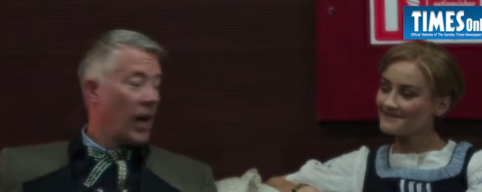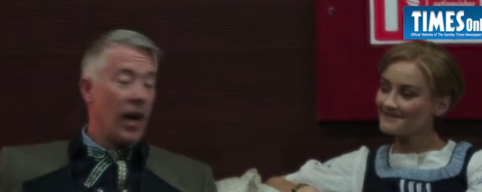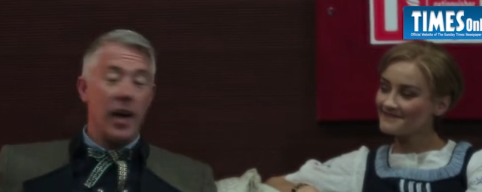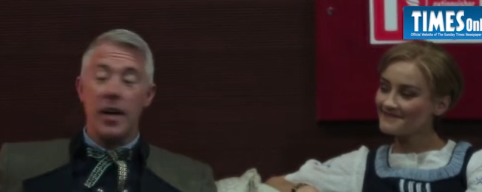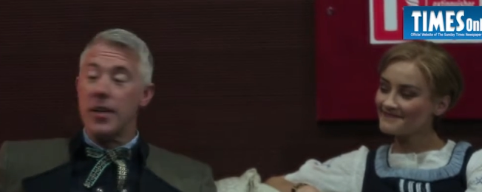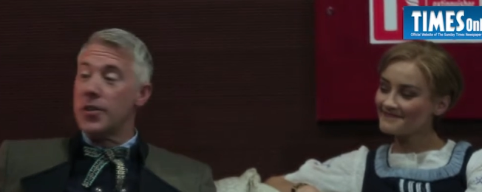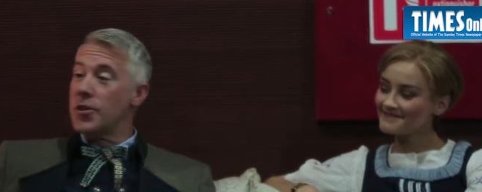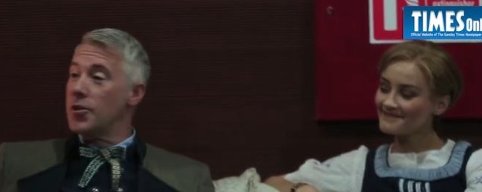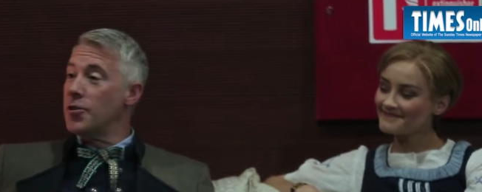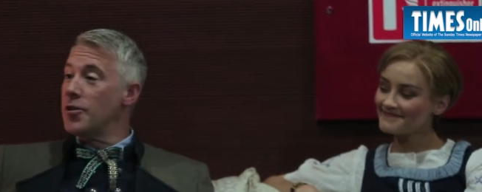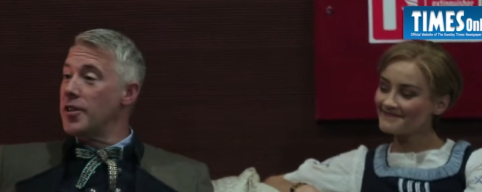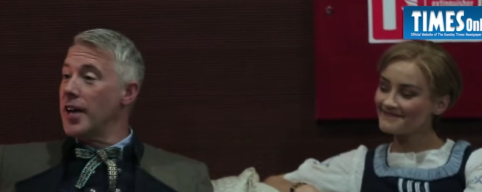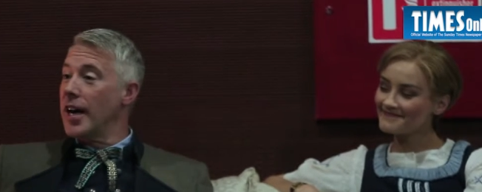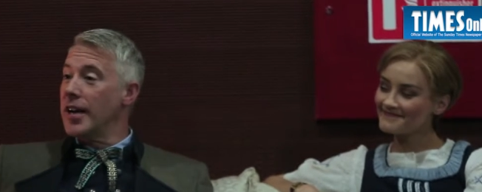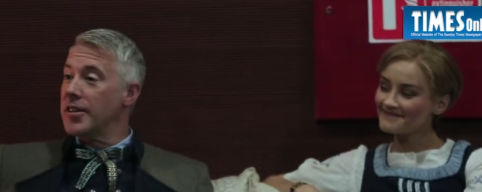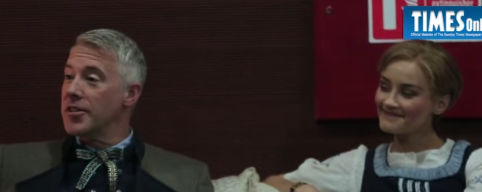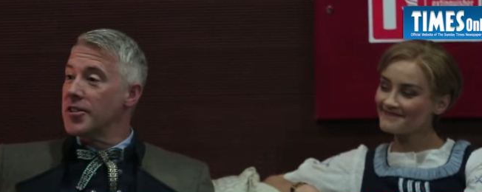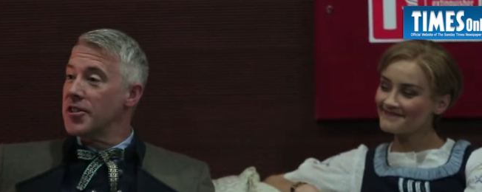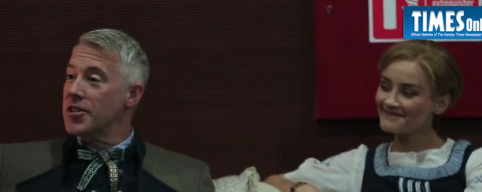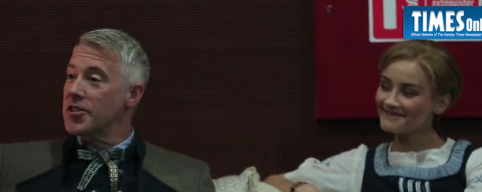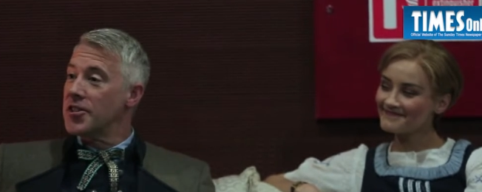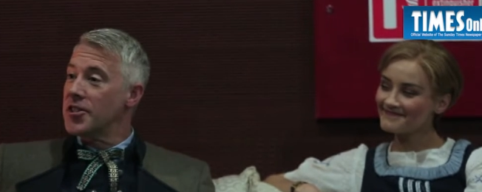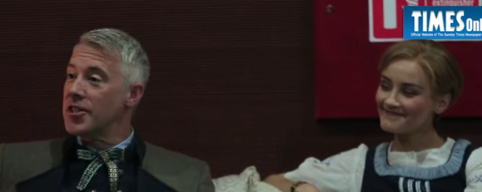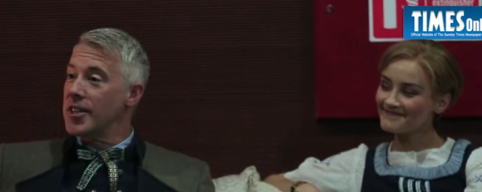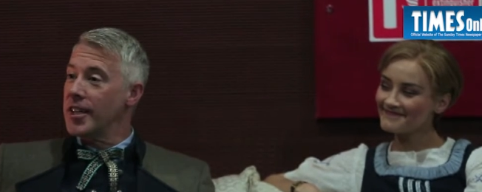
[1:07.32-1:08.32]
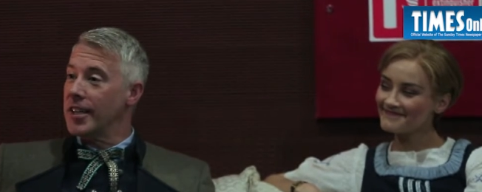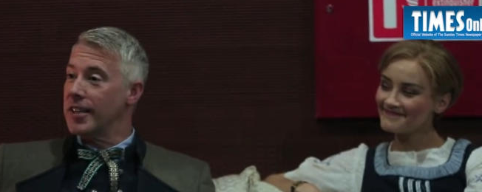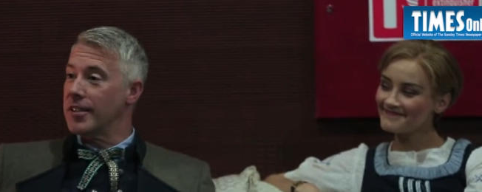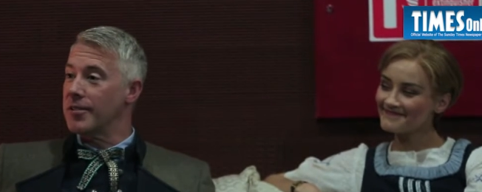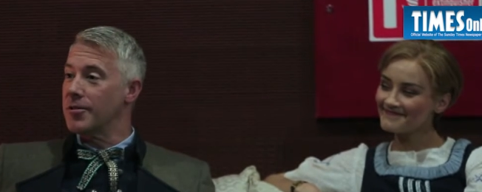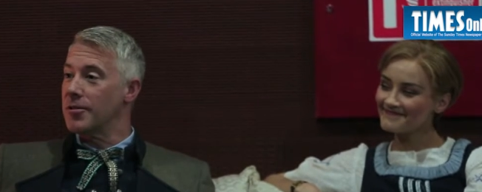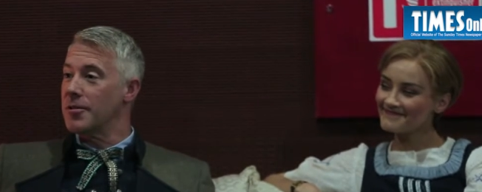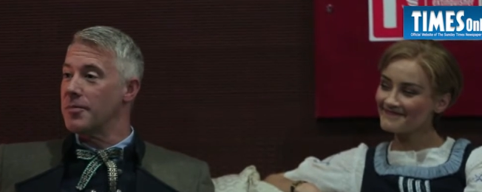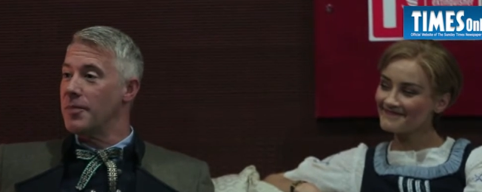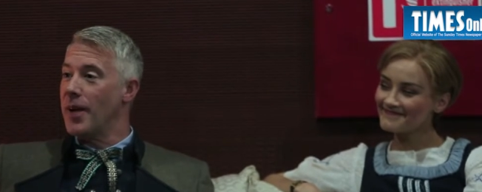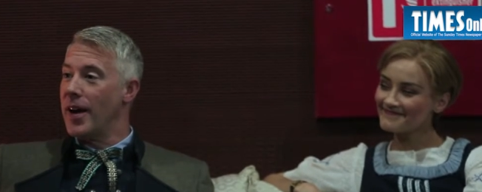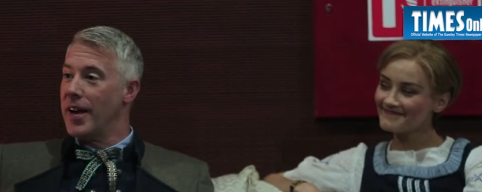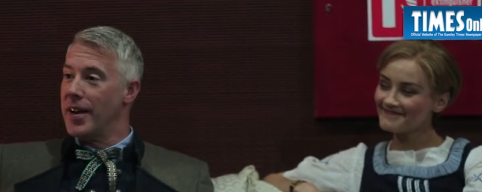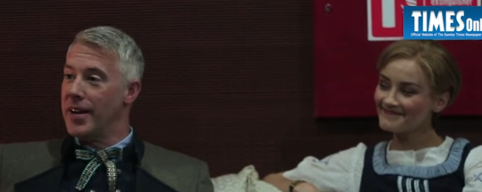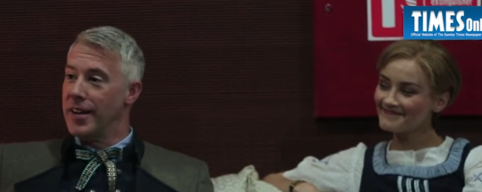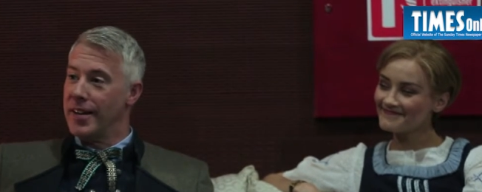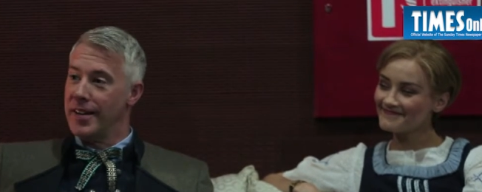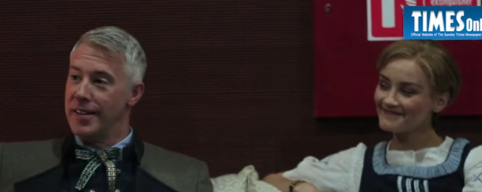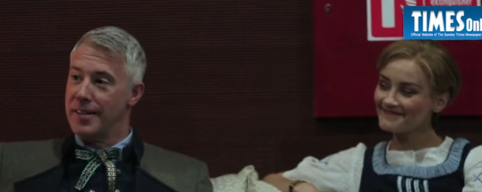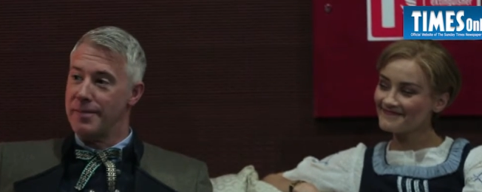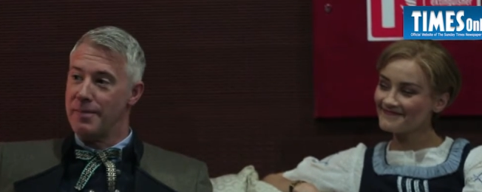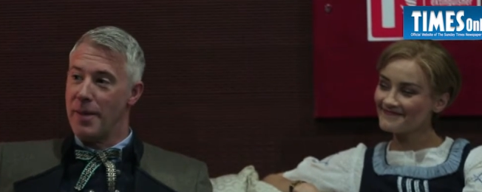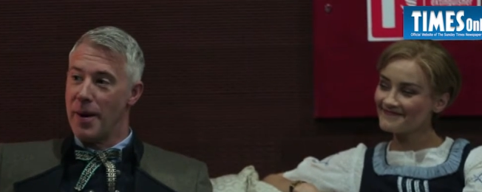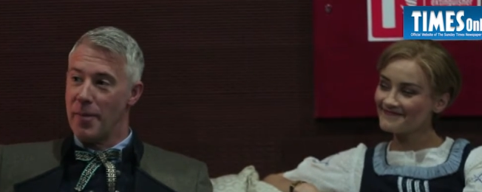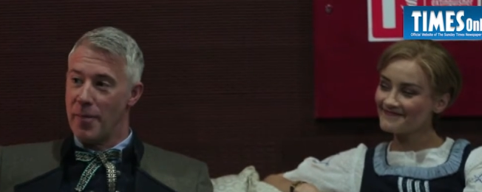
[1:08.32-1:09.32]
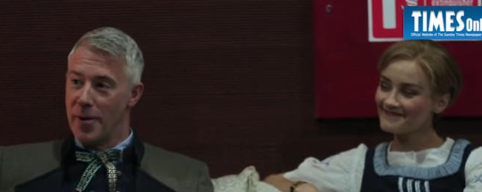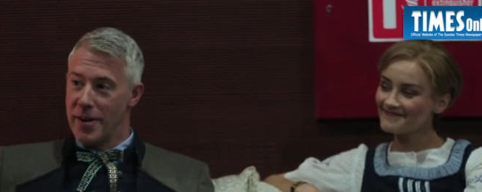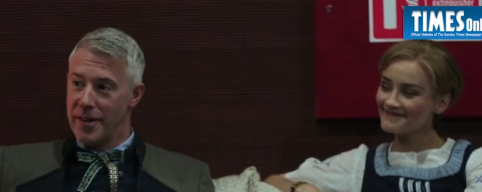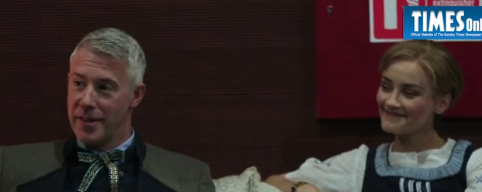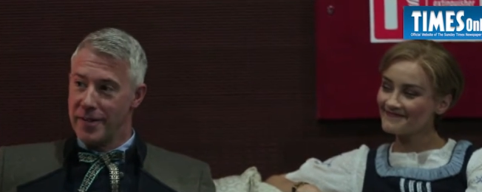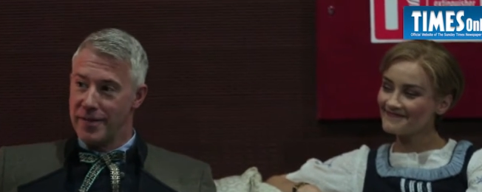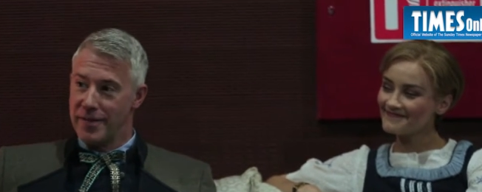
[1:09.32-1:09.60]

Speaker 1: Uh, 2006 was my earliest memory